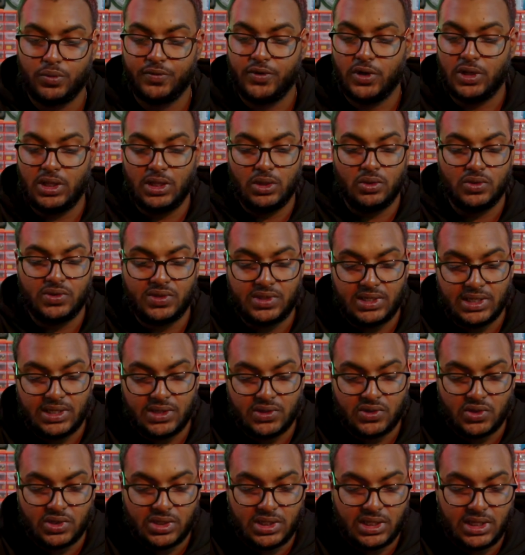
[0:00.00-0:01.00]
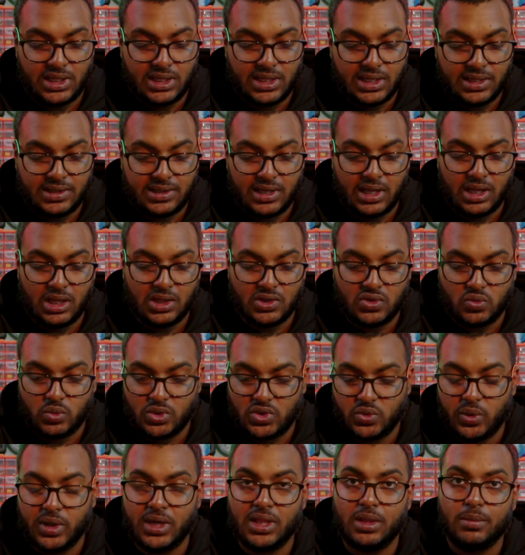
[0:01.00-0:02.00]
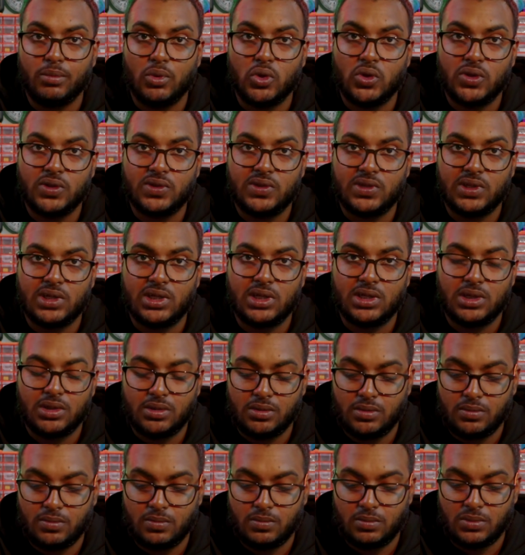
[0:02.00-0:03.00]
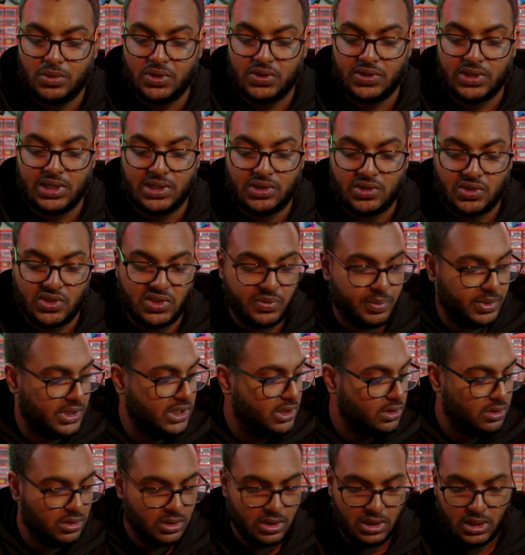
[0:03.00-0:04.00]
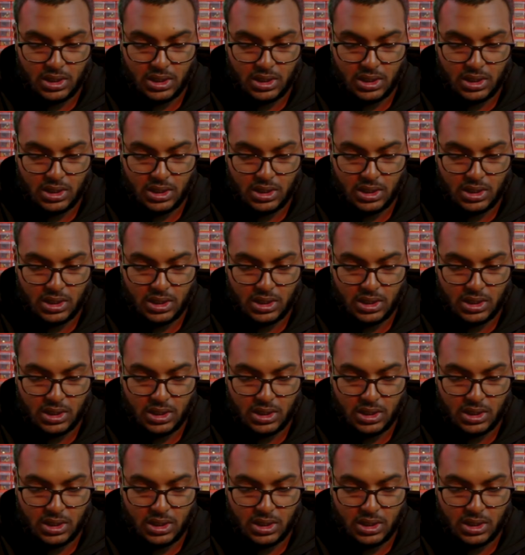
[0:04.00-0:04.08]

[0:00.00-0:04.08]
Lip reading: We've got little stickers on here that tell us which way the motors are designed to spin.